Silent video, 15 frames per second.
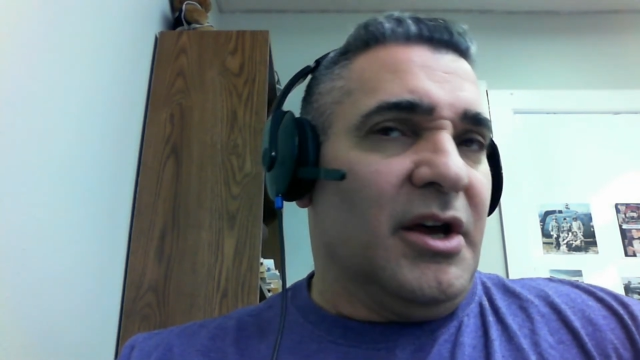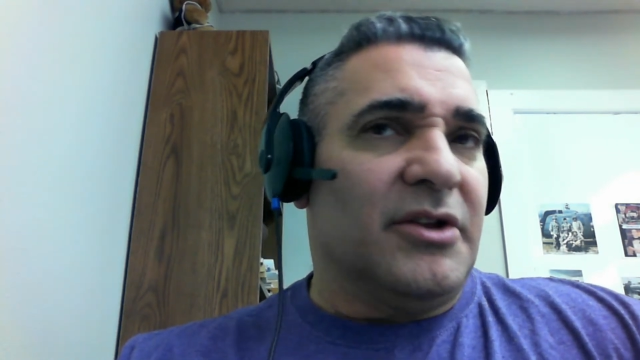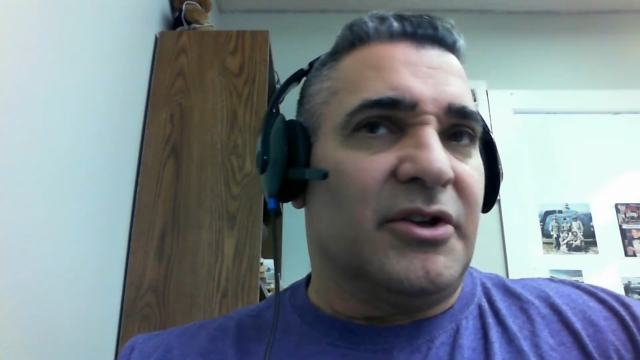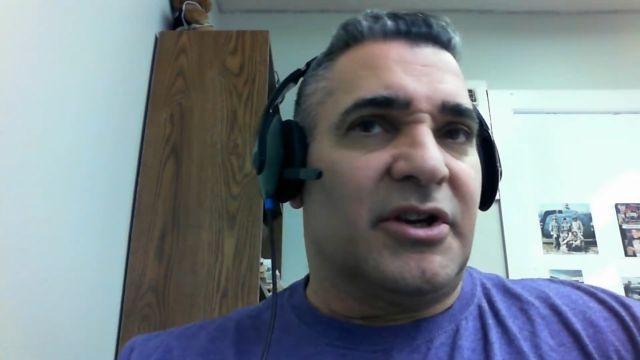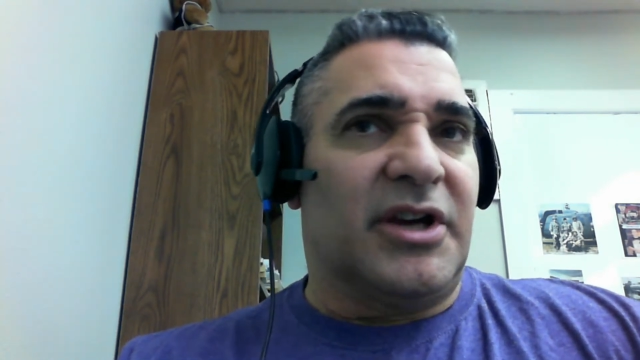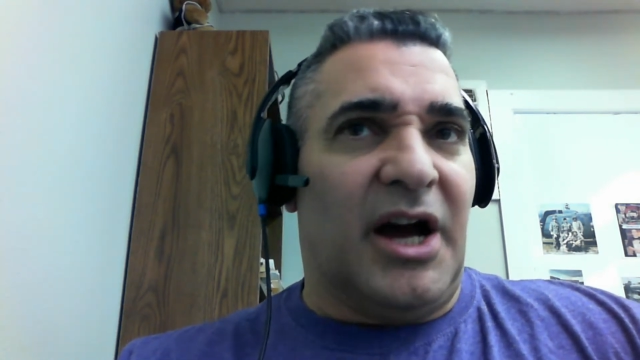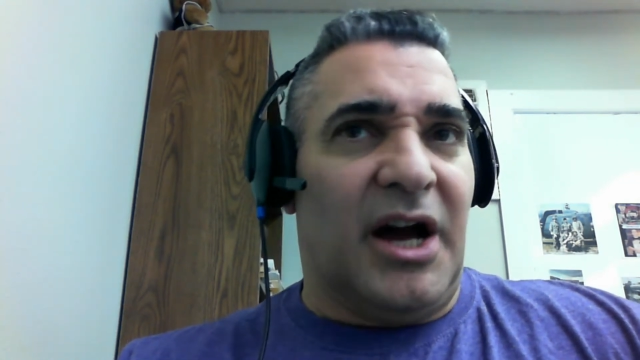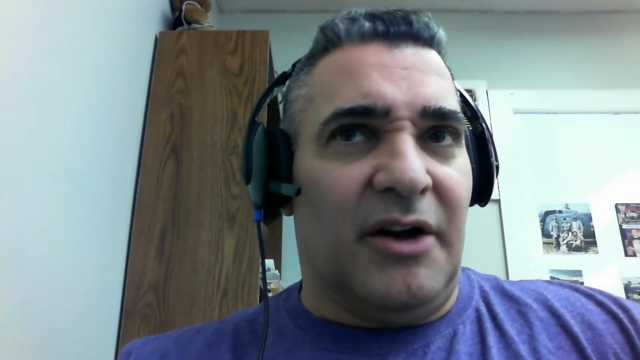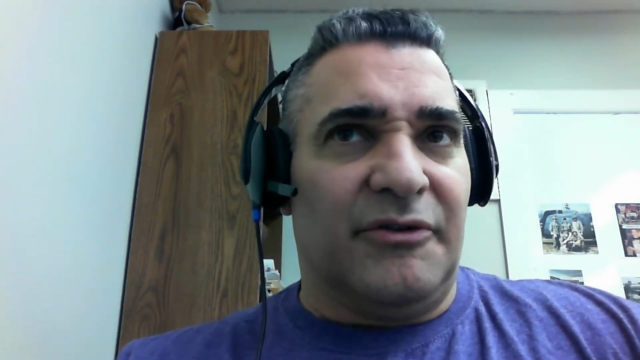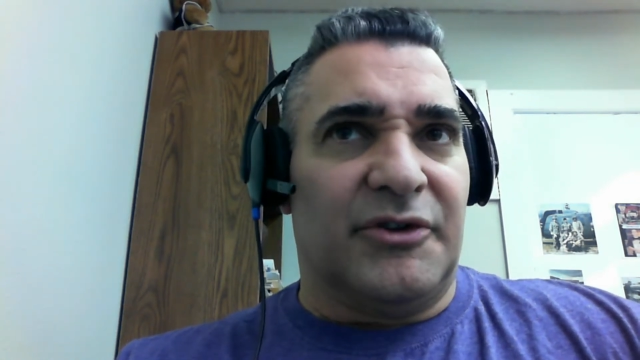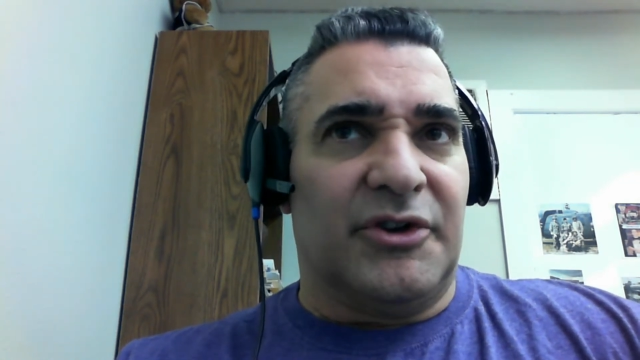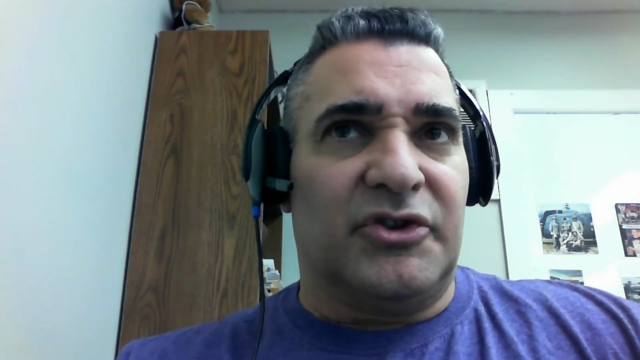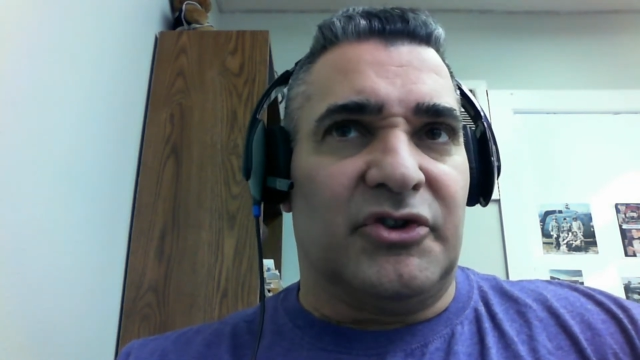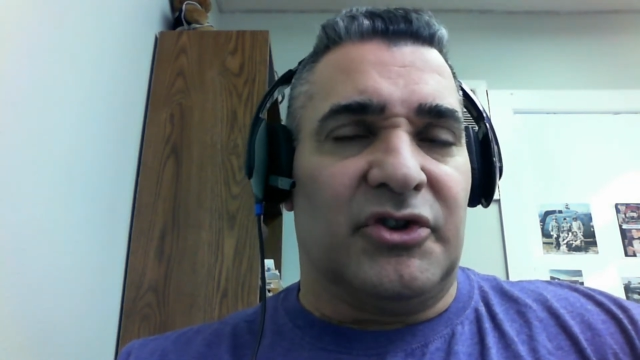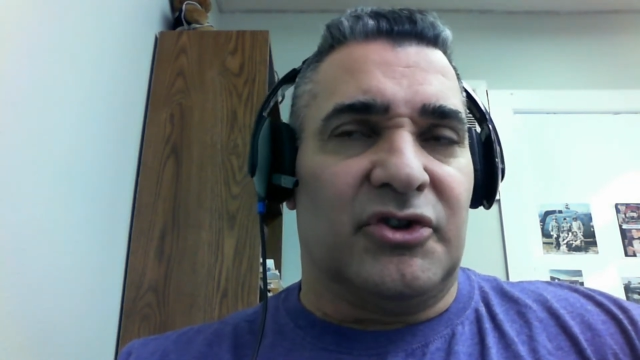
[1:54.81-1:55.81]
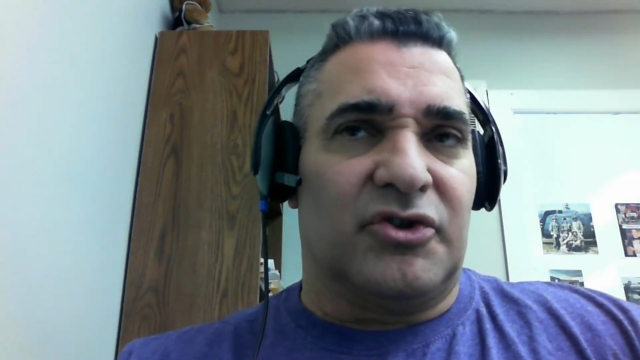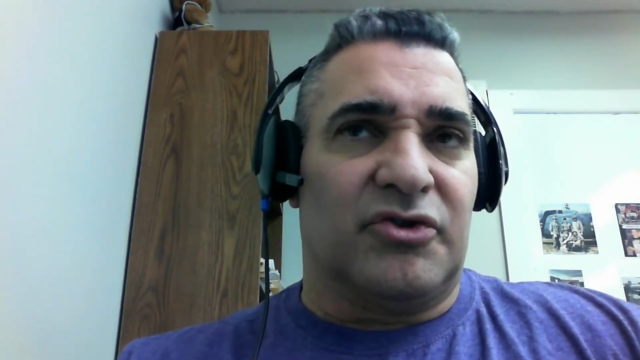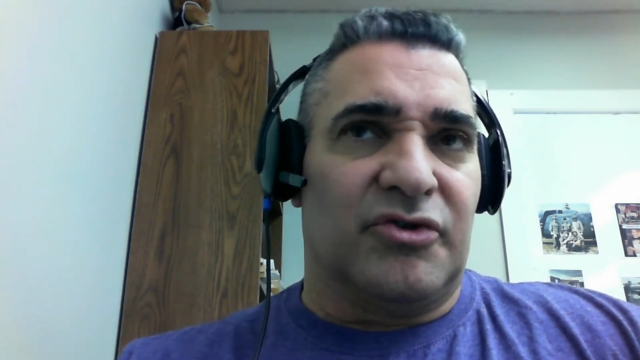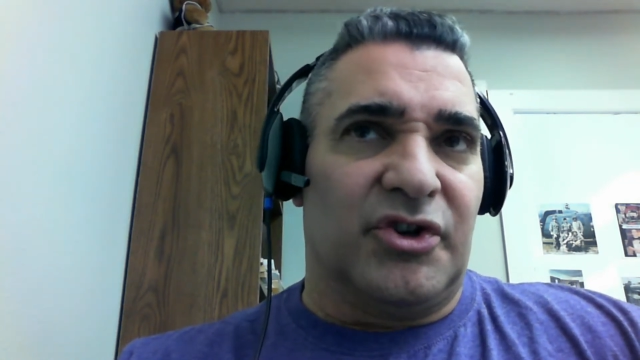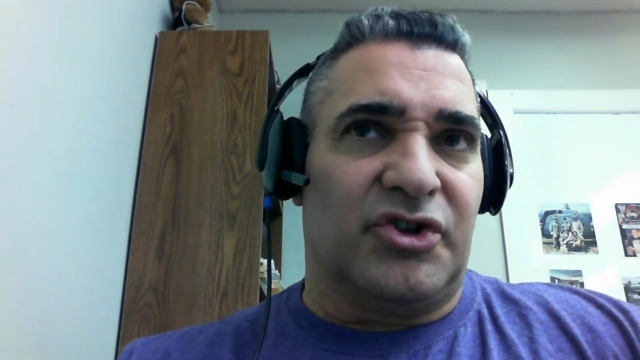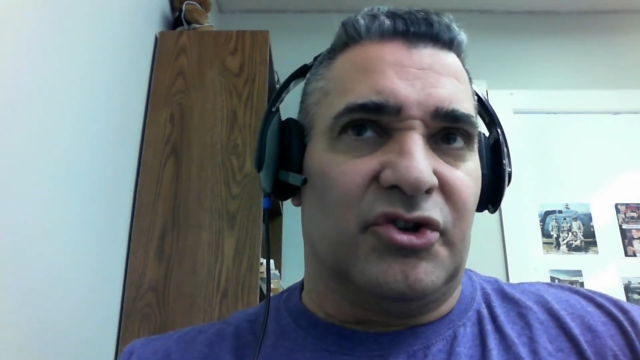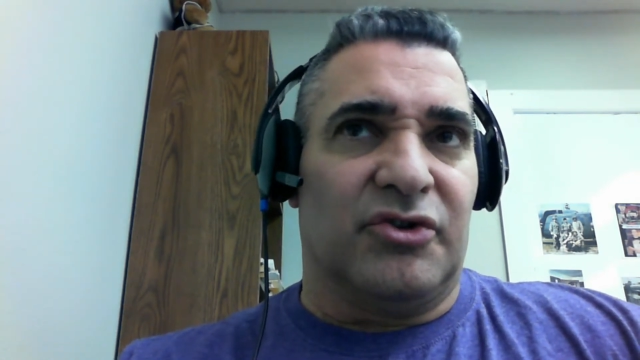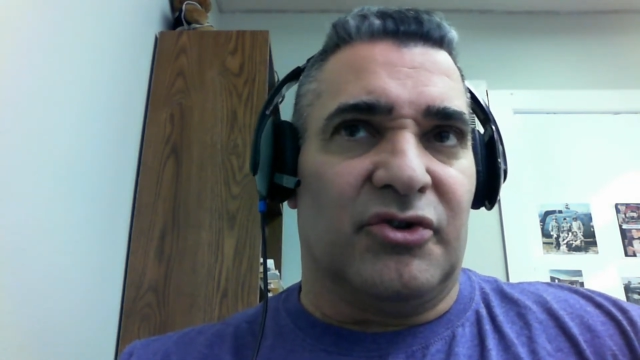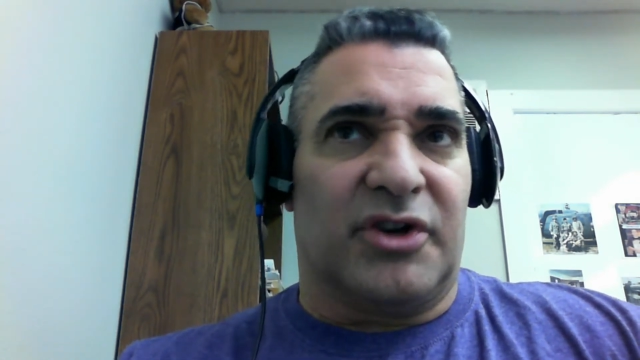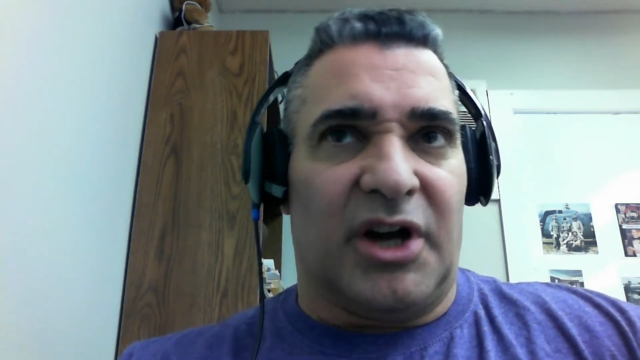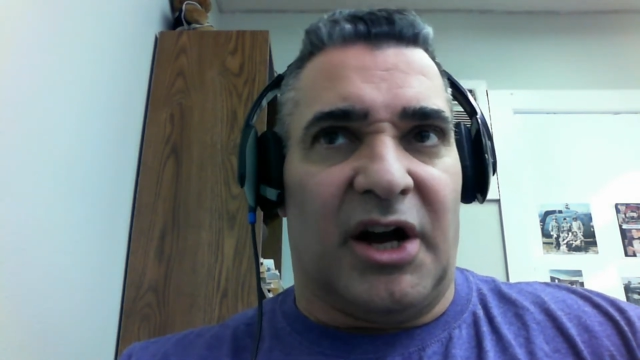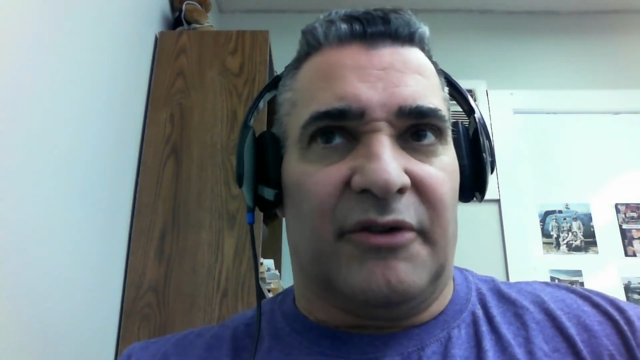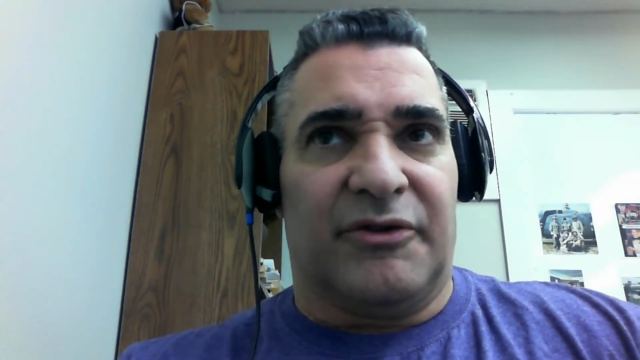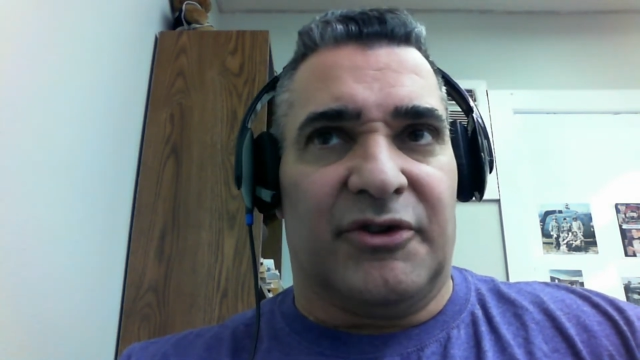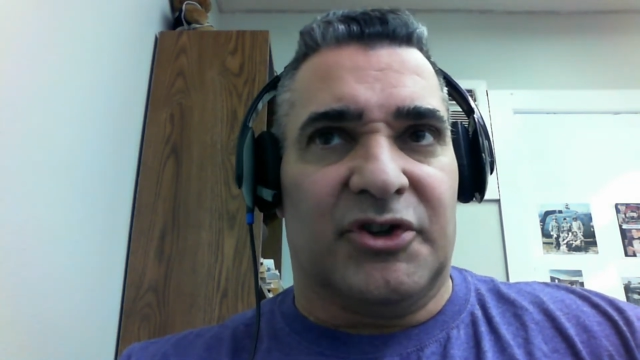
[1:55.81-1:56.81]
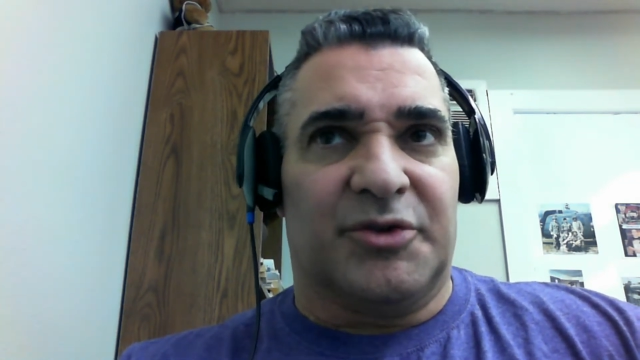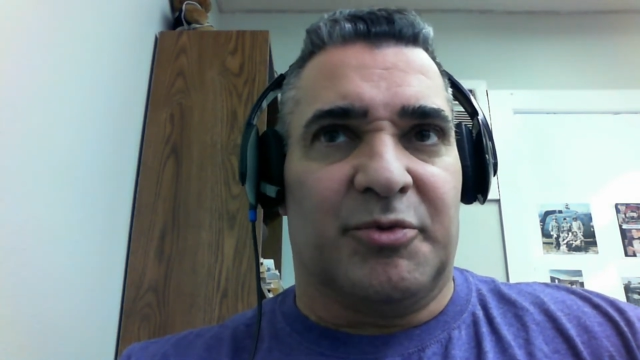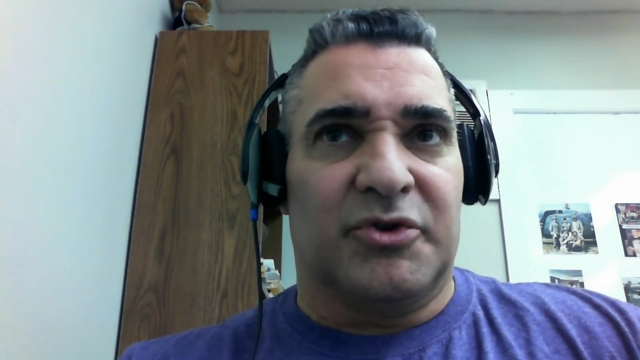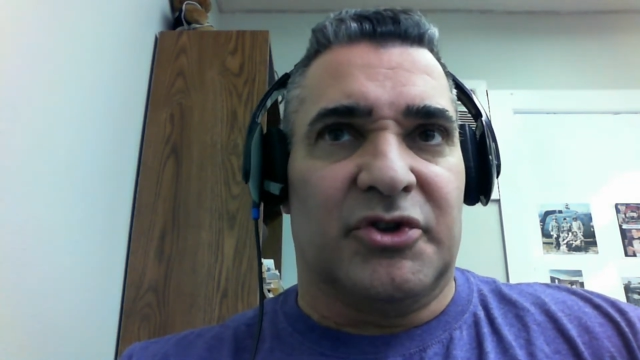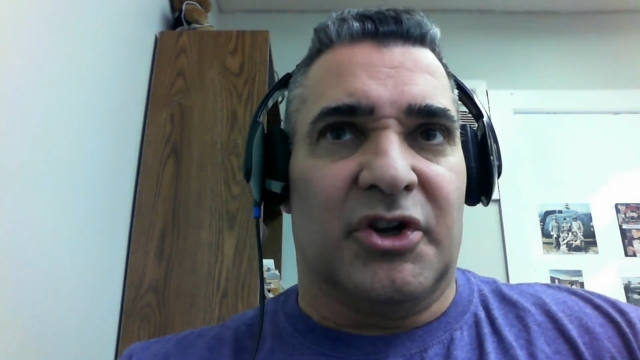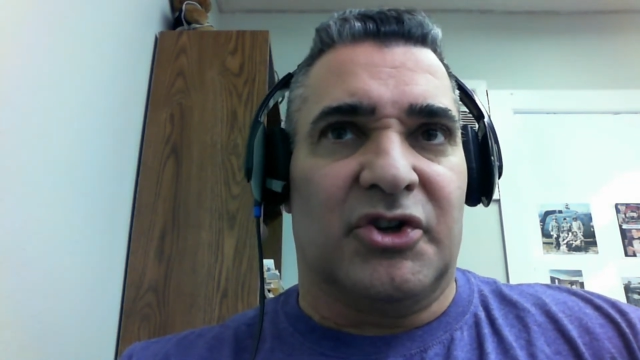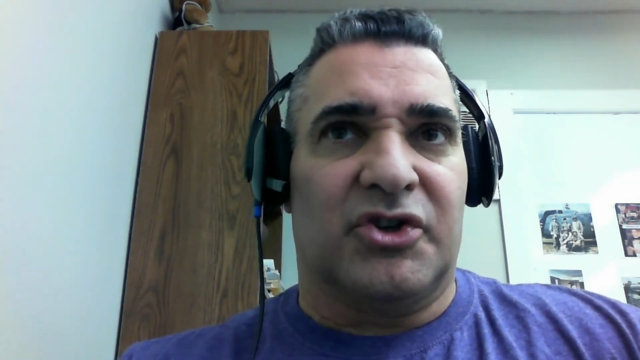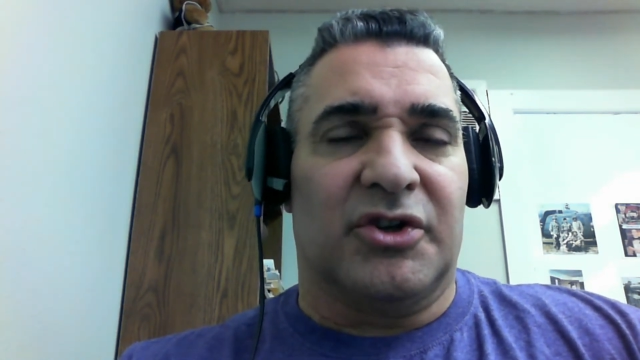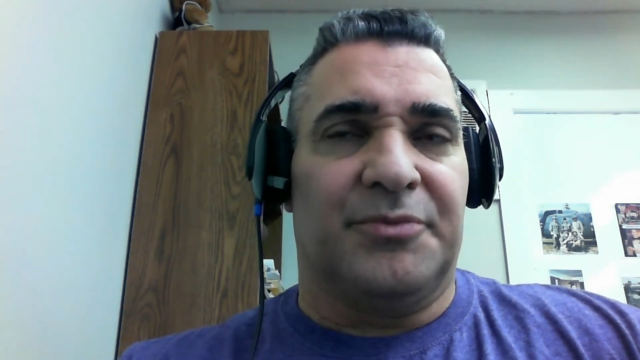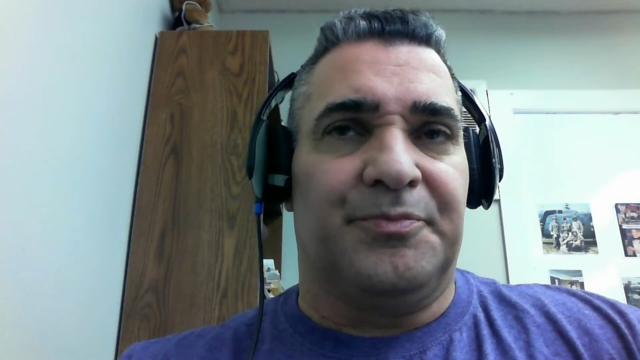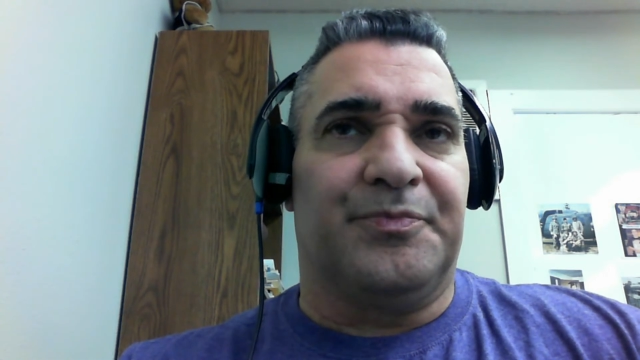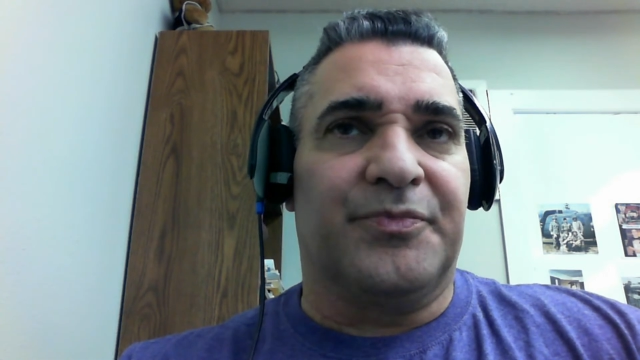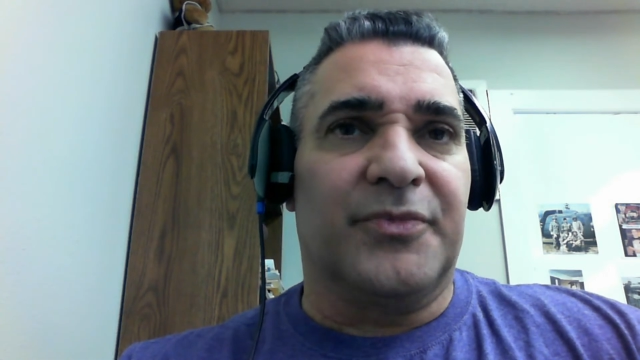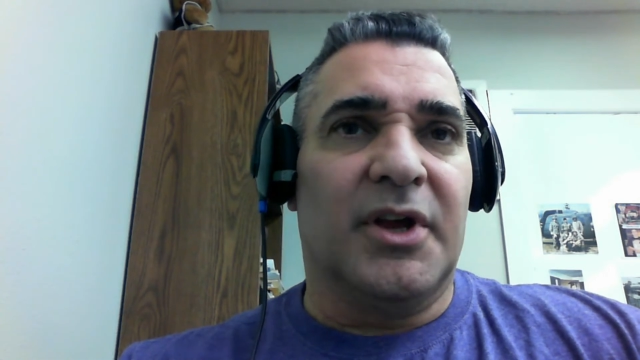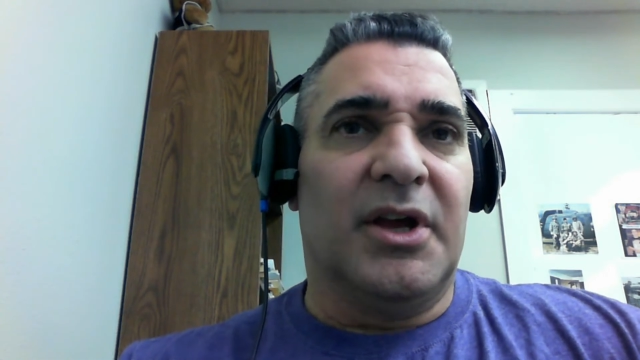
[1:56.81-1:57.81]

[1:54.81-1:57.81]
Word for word: the Calvinist, the traditional Calvinist position,